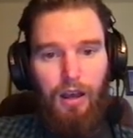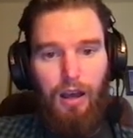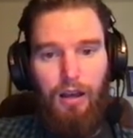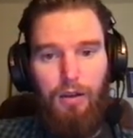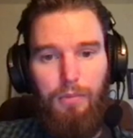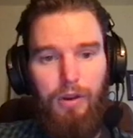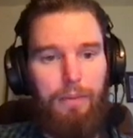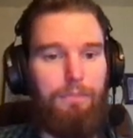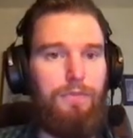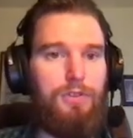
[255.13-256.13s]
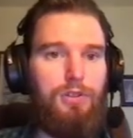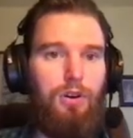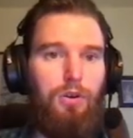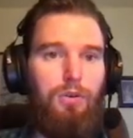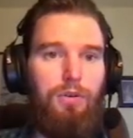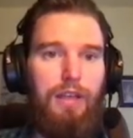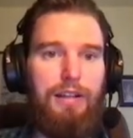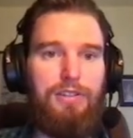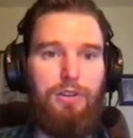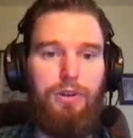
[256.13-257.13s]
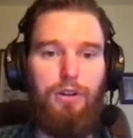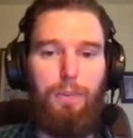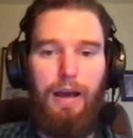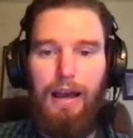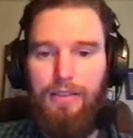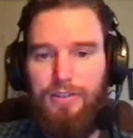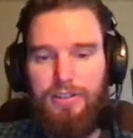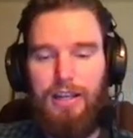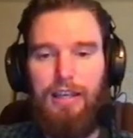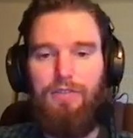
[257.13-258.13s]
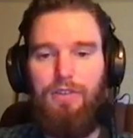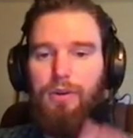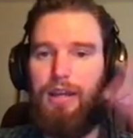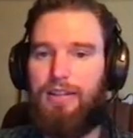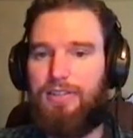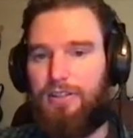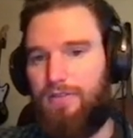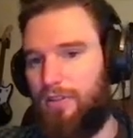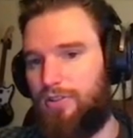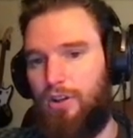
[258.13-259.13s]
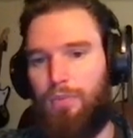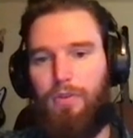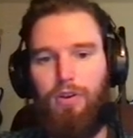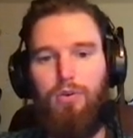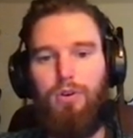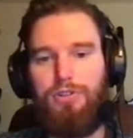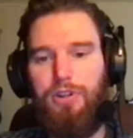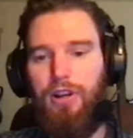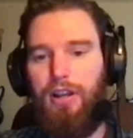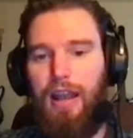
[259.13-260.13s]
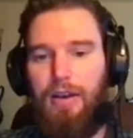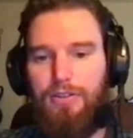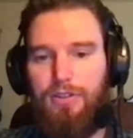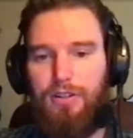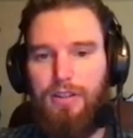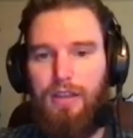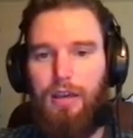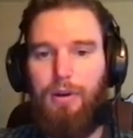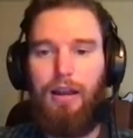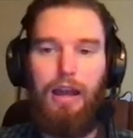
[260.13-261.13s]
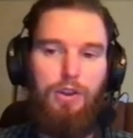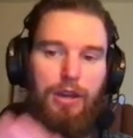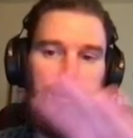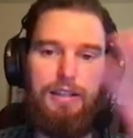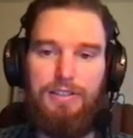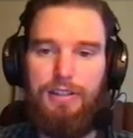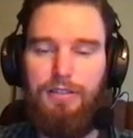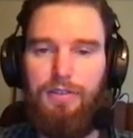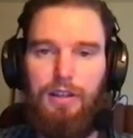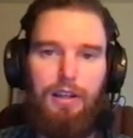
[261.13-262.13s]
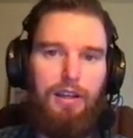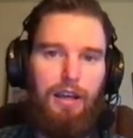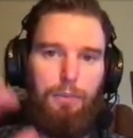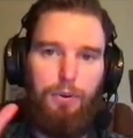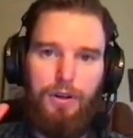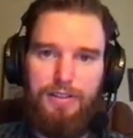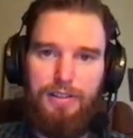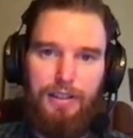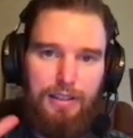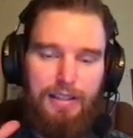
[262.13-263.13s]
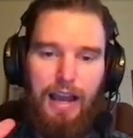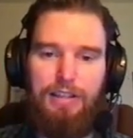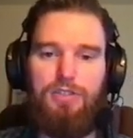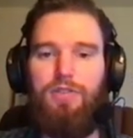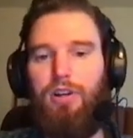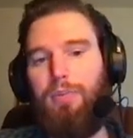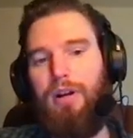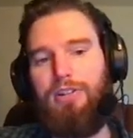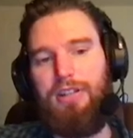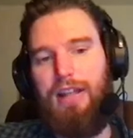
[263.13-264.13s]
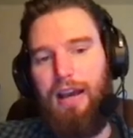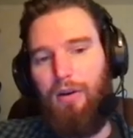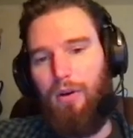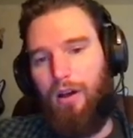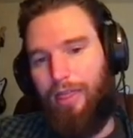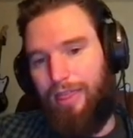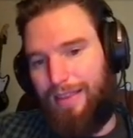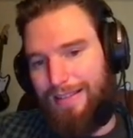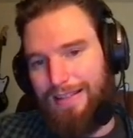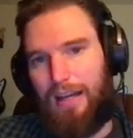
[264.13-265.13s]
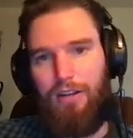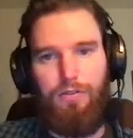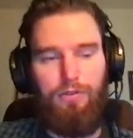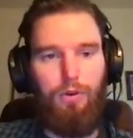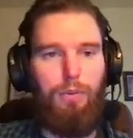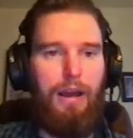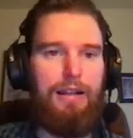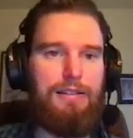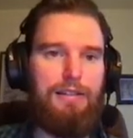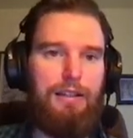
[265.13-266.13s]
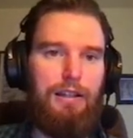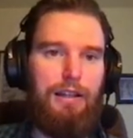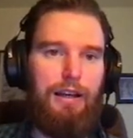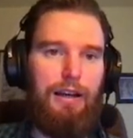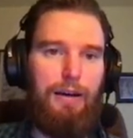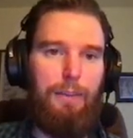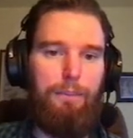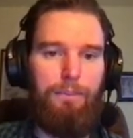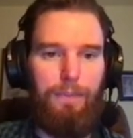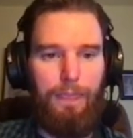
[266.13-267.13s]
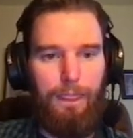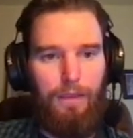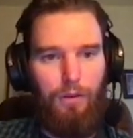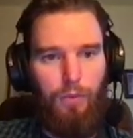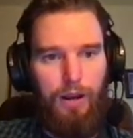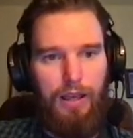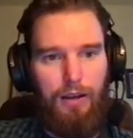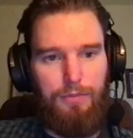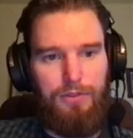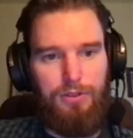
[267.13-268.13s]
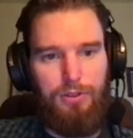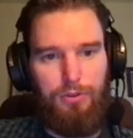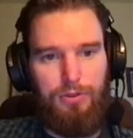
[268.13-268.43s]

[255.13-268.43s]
Okay, so that's the critical path, just kind of giving you, again, a sense of the scope of the course. So you're going to now start to think about how you can conceive and put tasks for your project now on this kind of format when it comes to